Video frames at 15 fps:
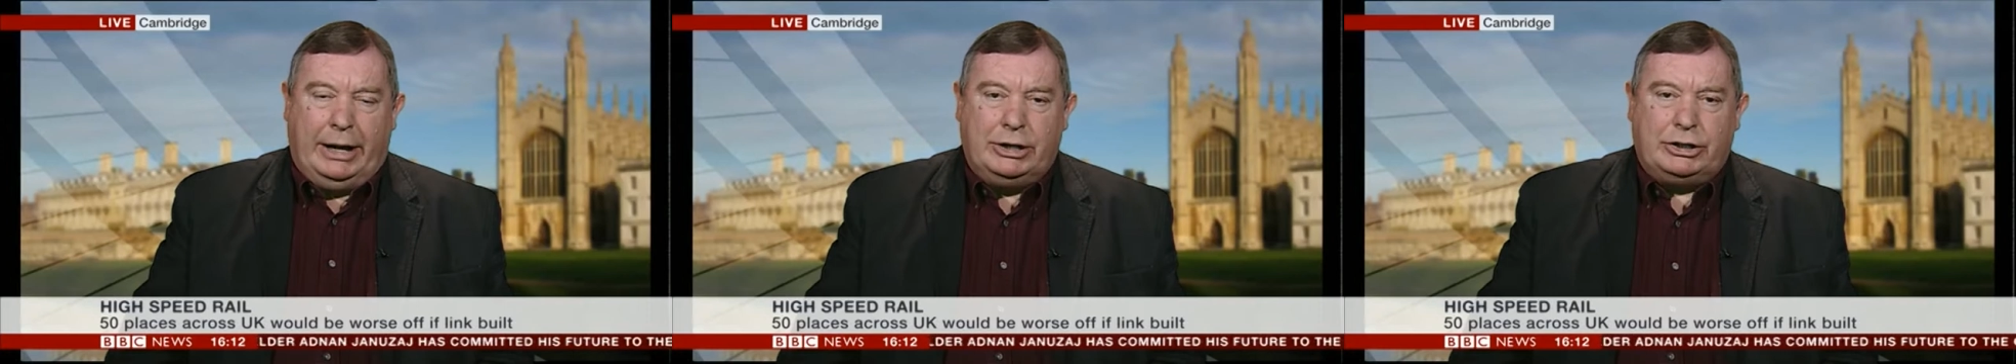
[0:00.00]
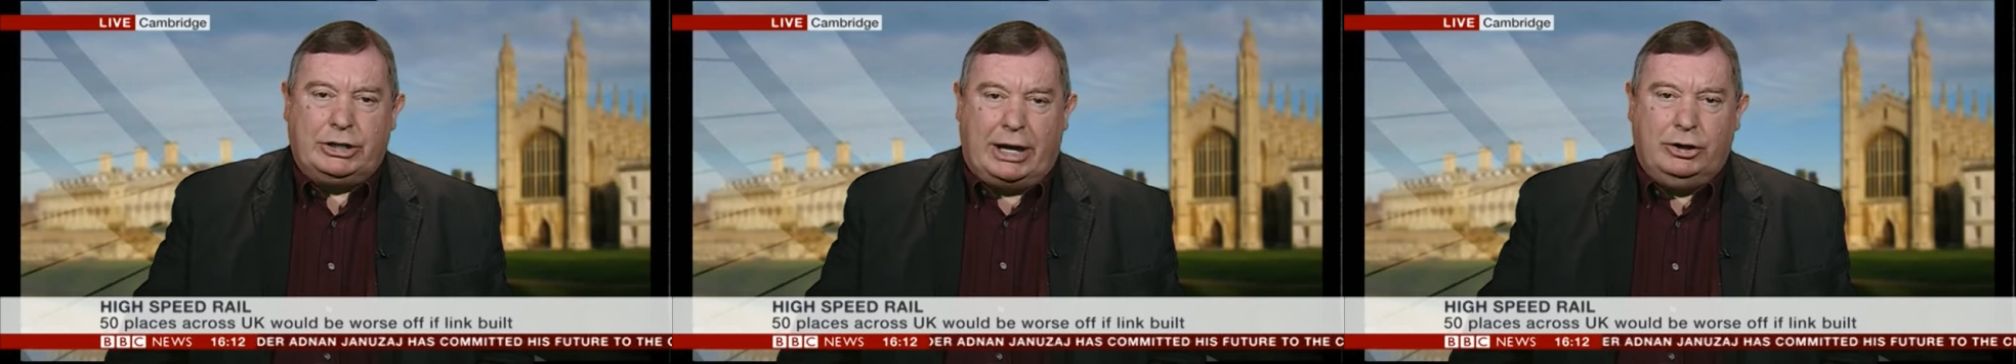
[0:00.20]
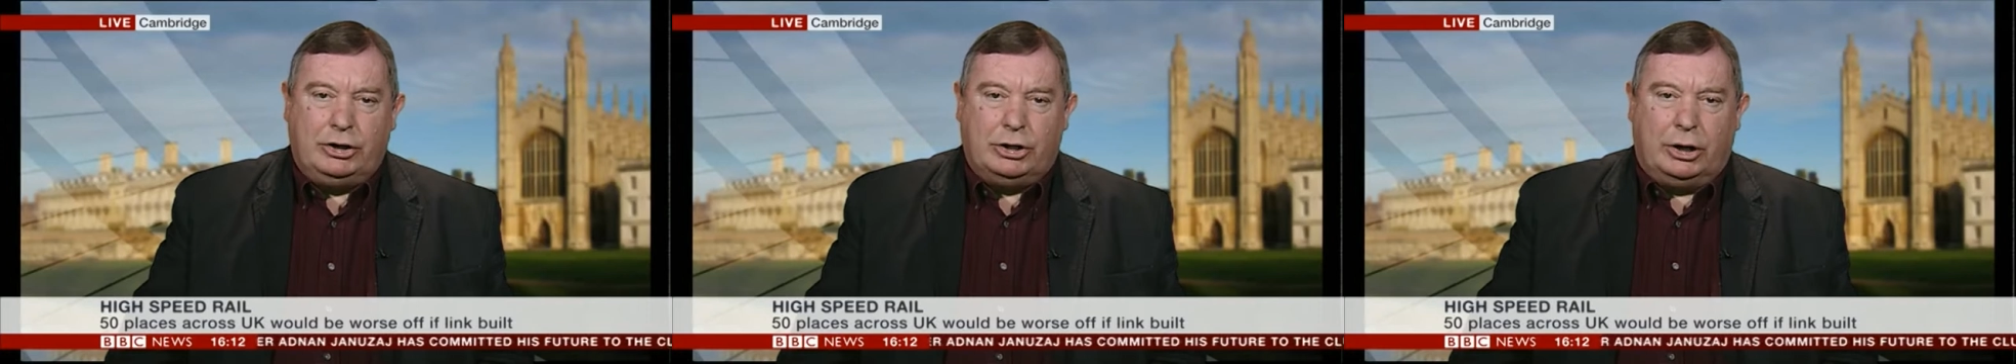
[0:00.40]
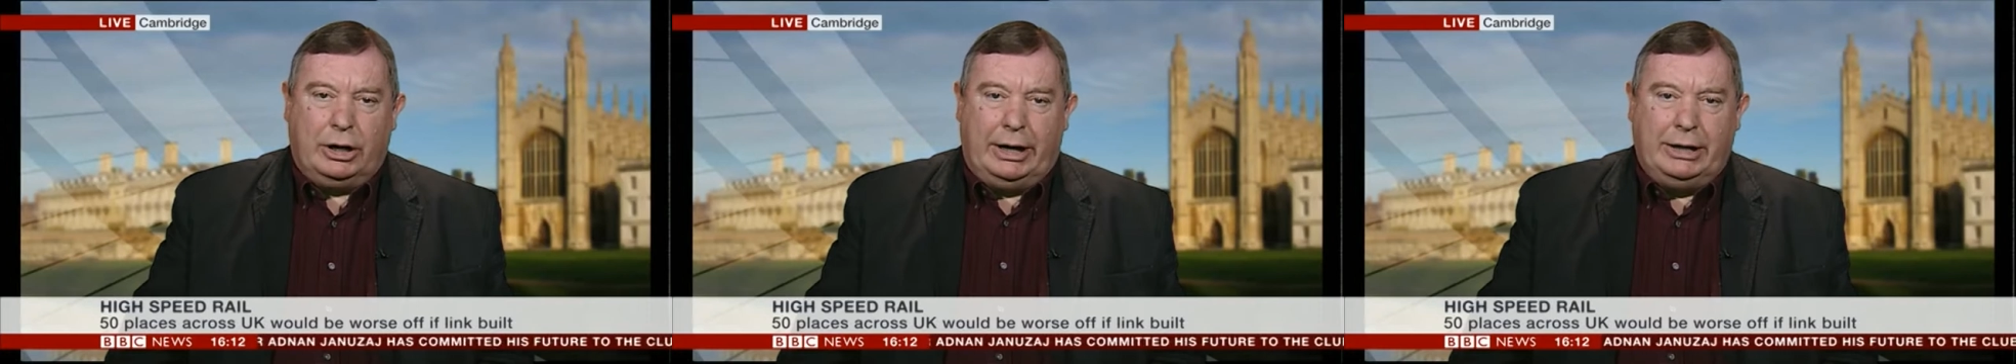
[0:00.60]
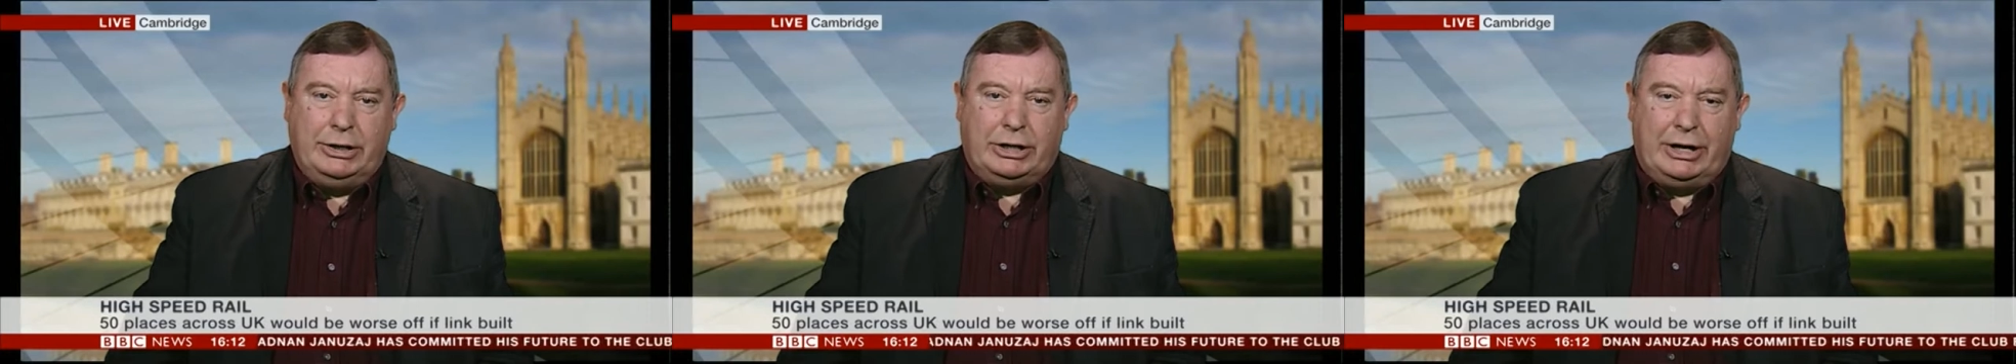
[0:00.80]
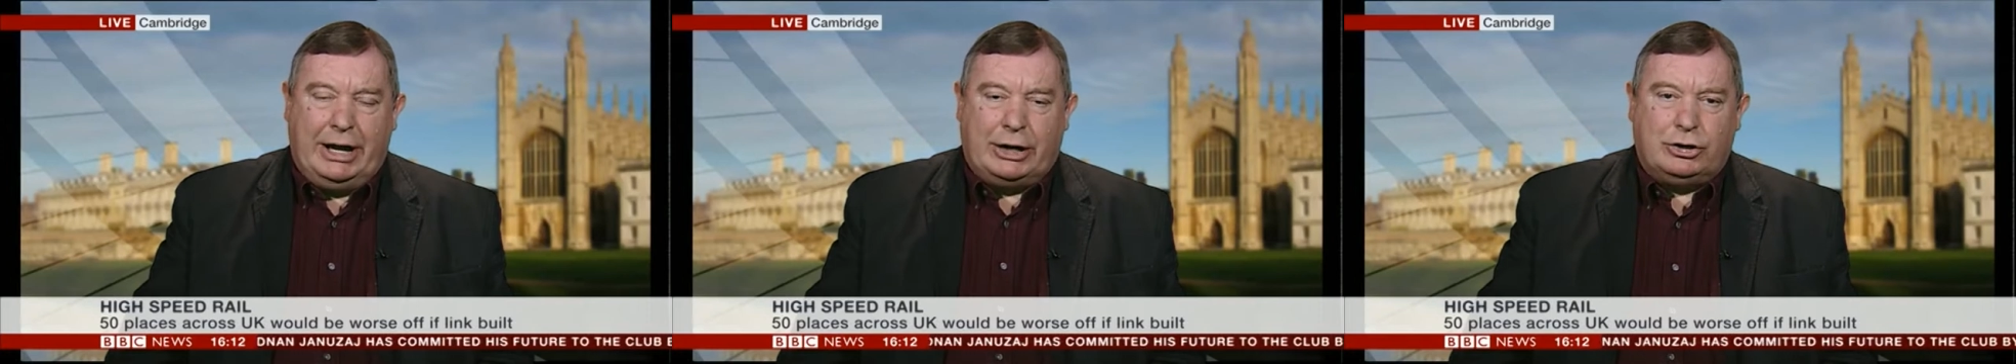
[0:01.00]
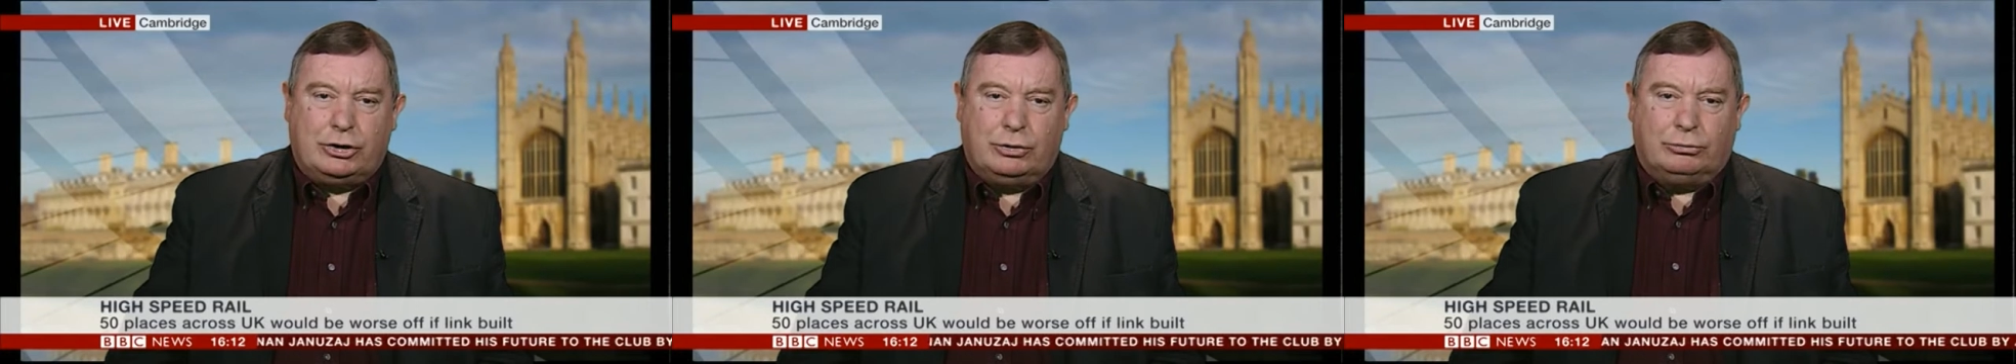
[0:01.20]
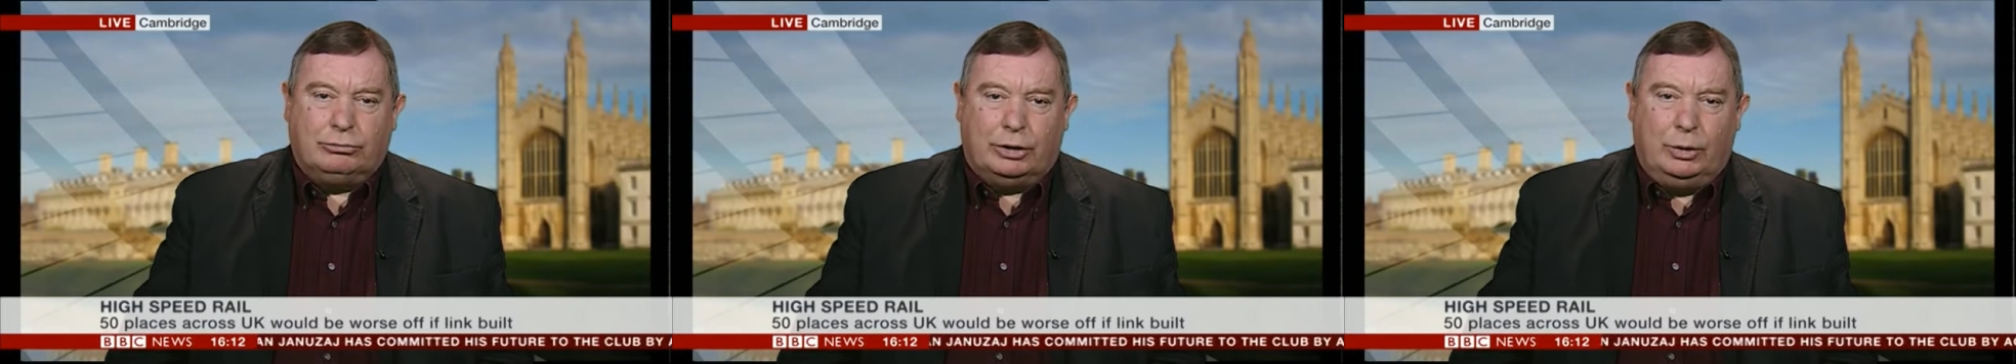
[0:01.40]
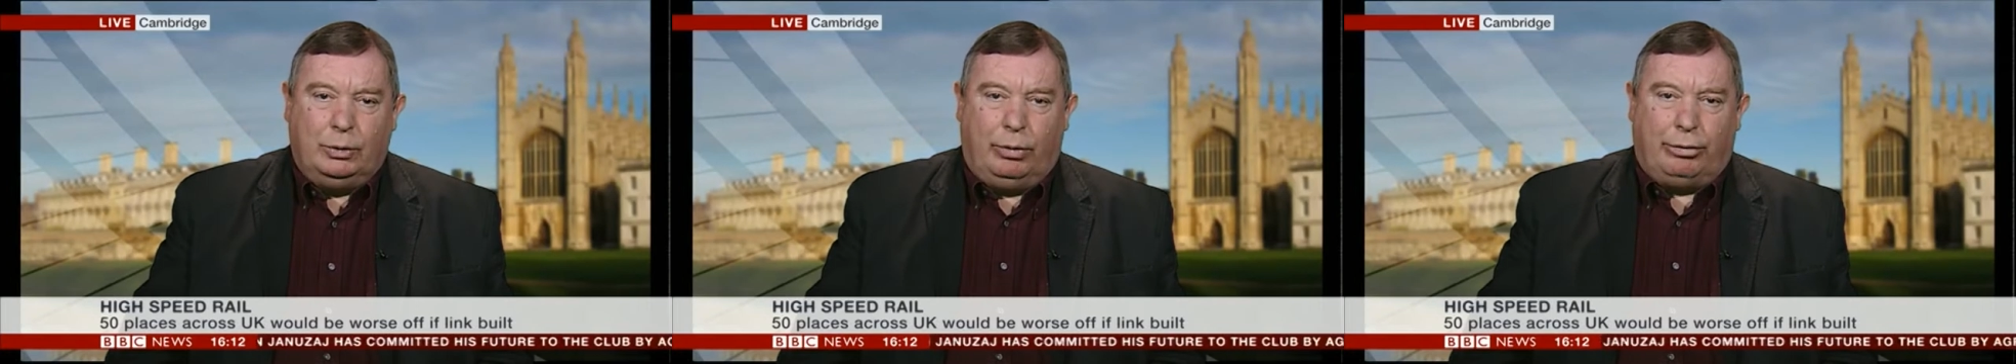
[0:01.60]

essential international route